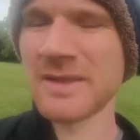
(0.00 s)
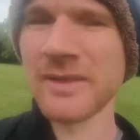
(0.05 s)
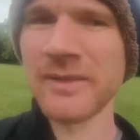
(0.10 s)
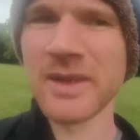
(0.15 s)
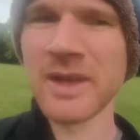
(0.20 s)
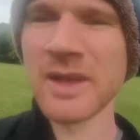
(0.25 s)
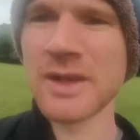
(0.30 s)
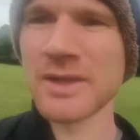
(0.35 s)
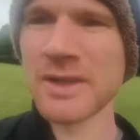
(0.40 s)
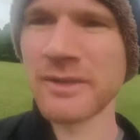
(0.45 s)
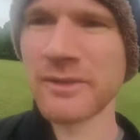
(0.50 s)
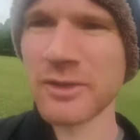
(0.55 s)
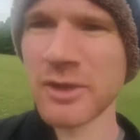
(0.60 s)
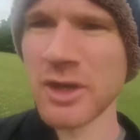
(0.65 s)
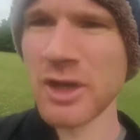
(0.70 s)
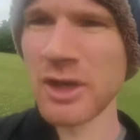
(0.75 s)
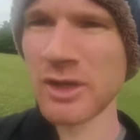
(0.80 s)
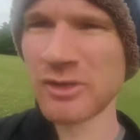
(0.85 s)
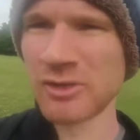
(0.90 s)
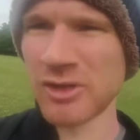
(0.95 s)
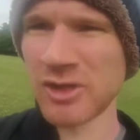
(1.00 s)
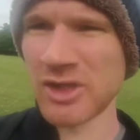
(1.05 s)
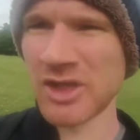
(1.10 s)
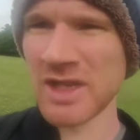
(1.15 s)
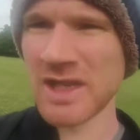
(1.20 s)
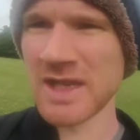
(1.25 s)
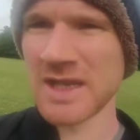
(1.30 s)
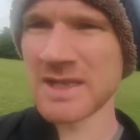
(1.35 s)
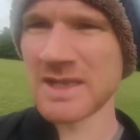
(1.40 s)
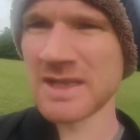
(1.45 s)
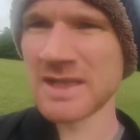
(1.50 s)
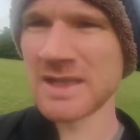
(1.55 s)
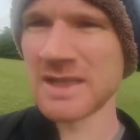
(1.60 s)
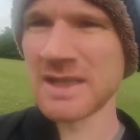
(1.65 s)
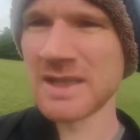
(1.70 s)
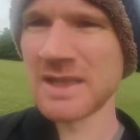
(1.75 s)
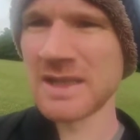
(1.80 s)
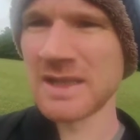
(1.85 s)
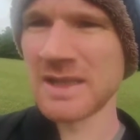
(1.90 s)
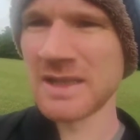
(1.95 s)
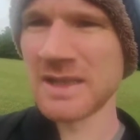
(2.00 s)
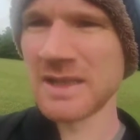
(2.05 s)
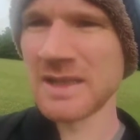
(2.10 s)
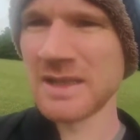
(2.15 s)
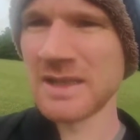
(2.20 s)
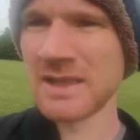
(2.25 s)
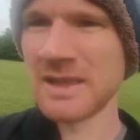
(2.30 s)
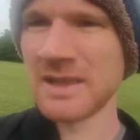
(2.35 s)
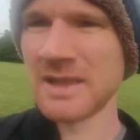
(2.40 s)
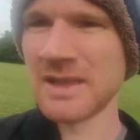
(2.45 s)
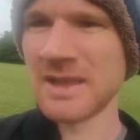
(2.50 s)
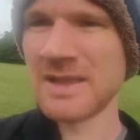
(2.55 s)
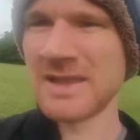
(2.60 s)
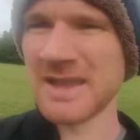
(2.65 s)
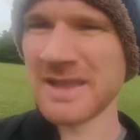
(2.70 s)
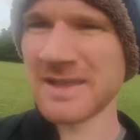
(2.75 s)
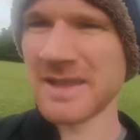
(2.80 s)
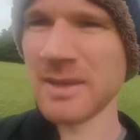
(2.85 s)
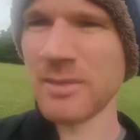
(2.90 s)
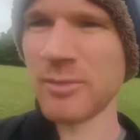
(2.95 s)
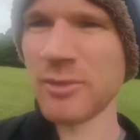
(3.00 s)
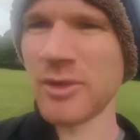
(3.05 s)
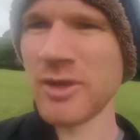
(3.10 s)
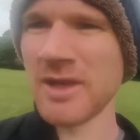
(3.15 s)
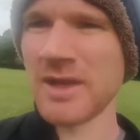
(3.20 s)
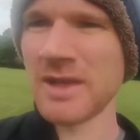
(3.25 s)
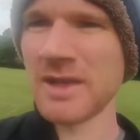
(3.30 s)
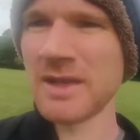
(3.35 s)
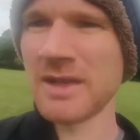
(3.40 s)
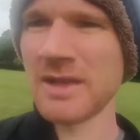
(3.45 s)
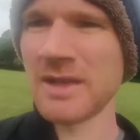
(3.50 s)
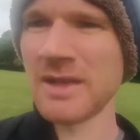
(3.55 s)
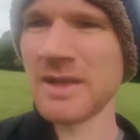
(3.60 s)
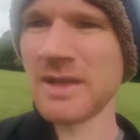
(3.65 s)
If something goes on for a hundred years, is that temporary?